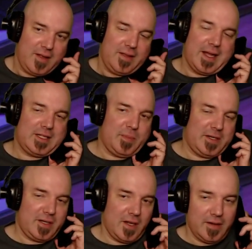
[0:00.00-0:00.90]
That's my
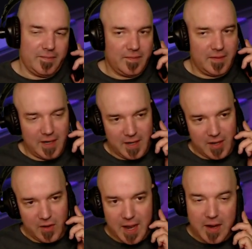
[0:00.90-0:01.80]
son. There you
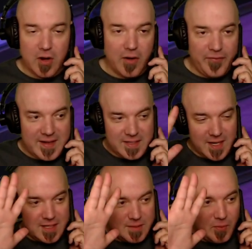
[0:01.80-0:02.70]
go. No offense
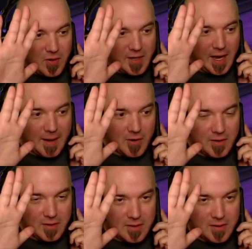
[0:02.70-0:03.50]
against BoredGamer.